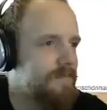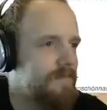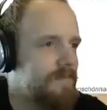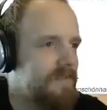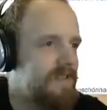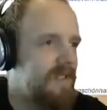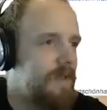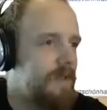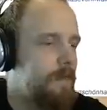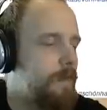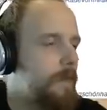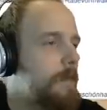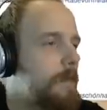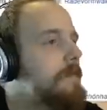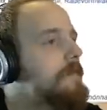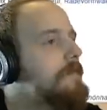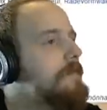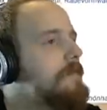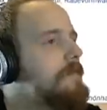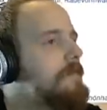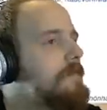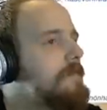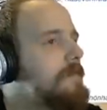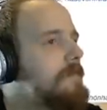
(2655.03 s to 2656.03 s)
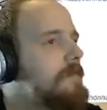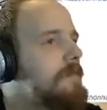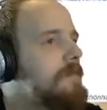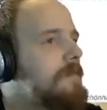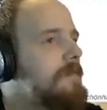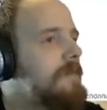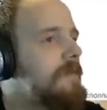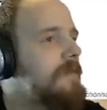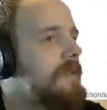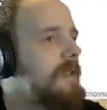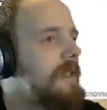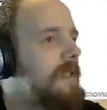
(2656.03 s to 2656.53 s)
tip
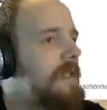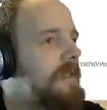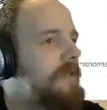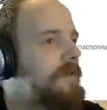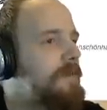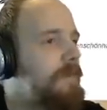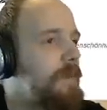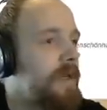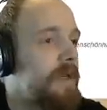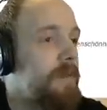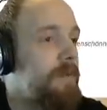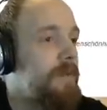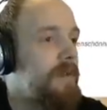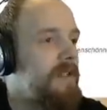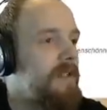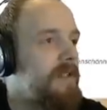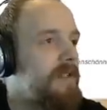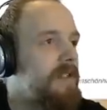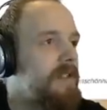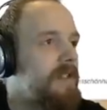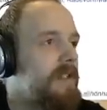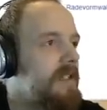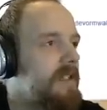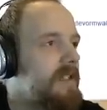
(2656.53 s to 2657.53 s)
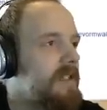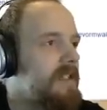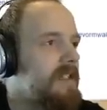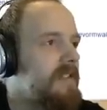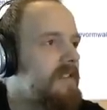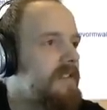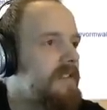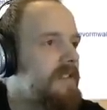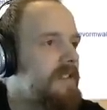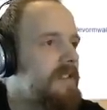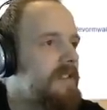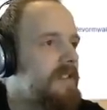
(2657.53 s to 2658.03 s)
is Wikipedia and
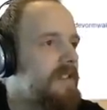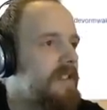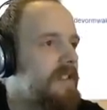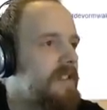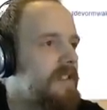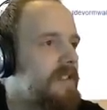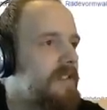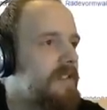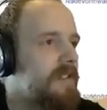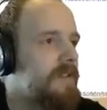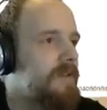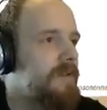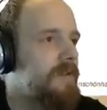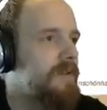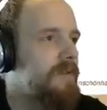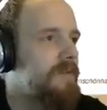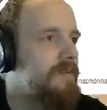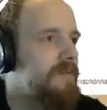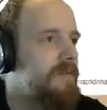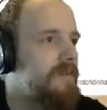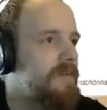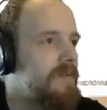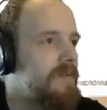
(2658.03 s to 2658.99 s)
getting the, the sort of